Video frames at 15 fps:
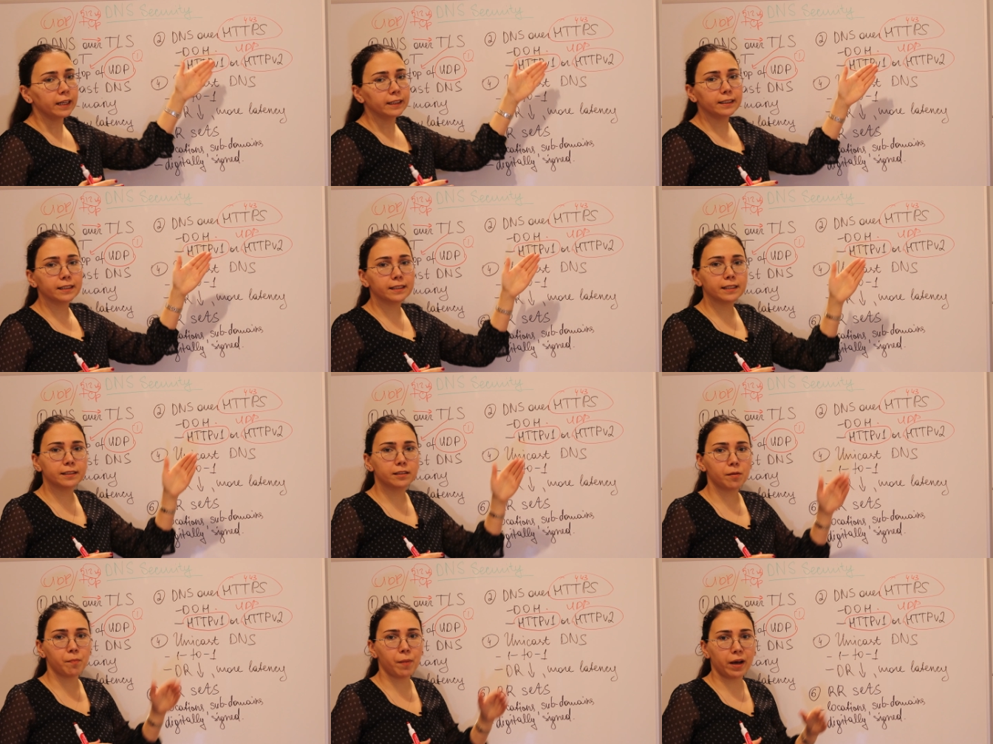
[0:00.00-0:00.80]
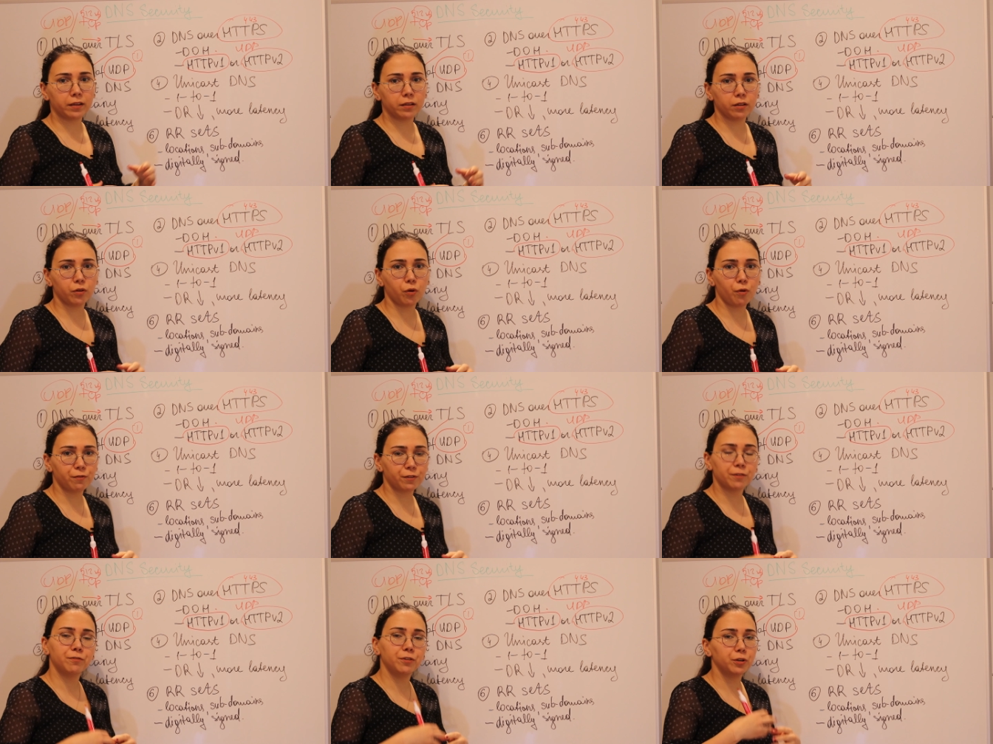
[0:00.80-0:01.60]
this is the matter
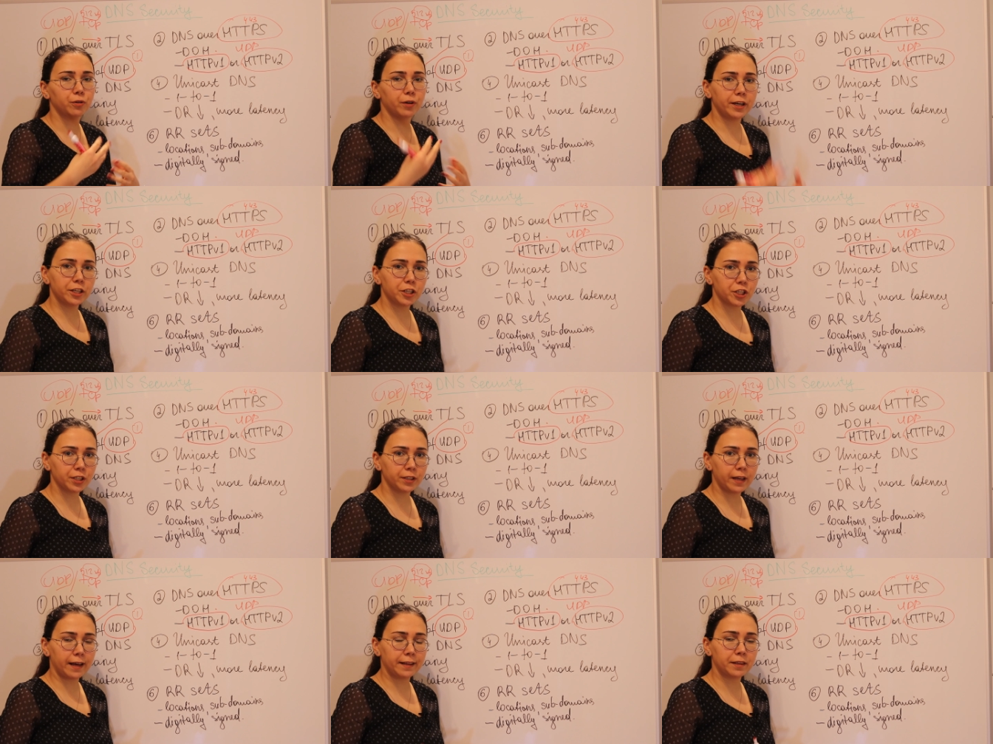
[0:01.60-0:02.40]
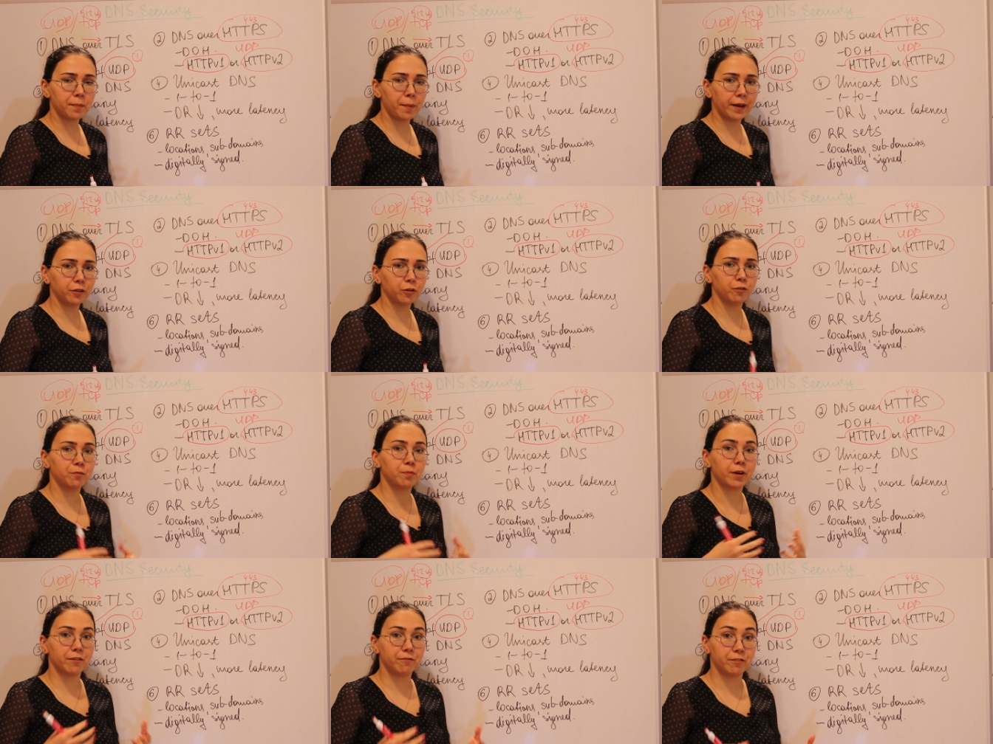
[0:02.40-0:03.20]
of configuration and the matter
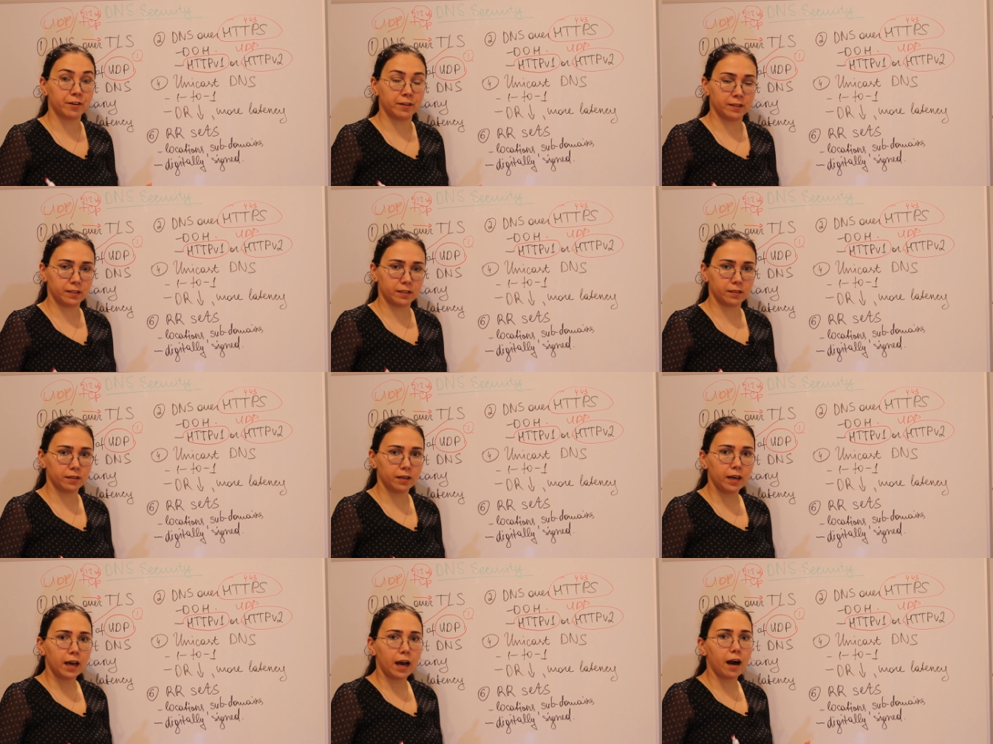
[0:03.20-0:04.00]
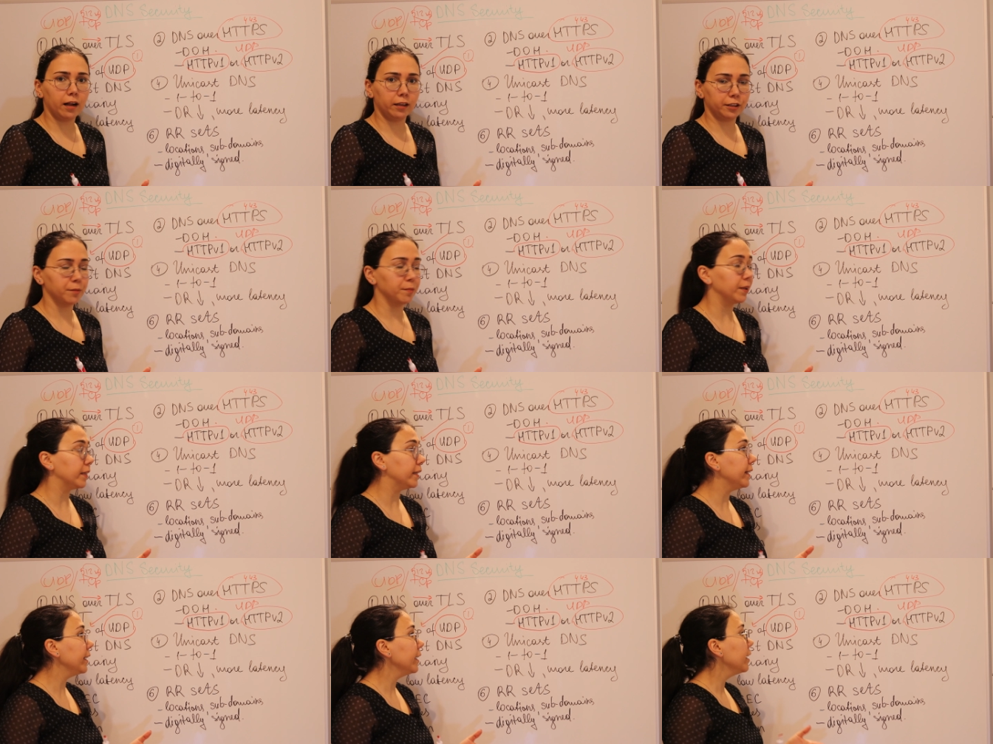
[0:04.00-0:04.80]
of preference,
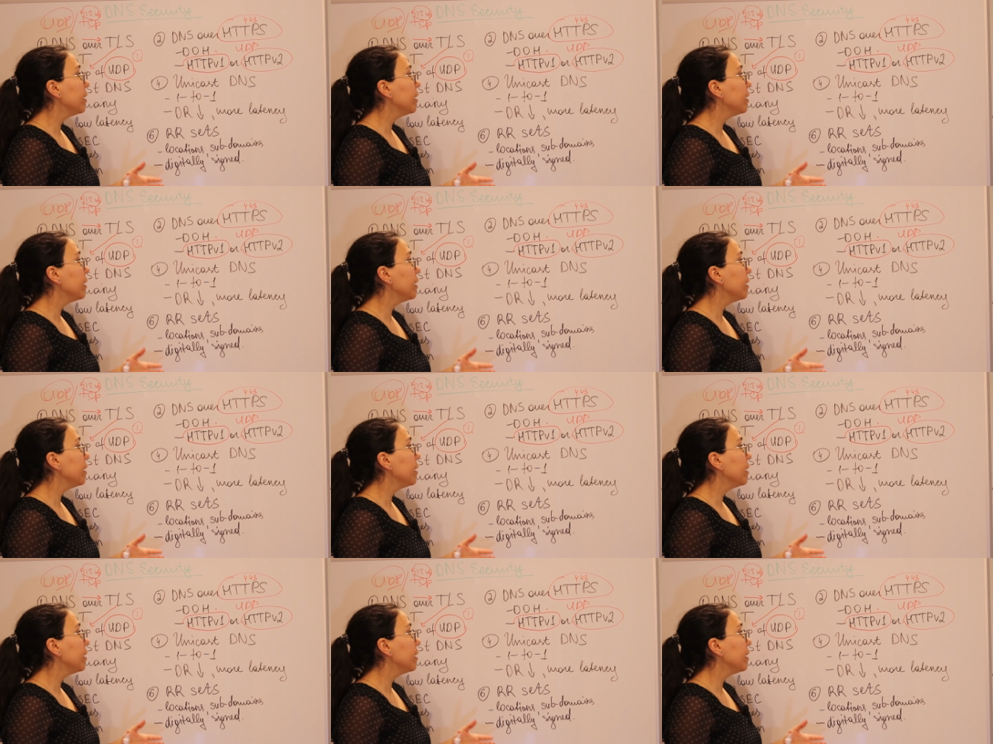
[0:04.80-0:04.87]
ultimately,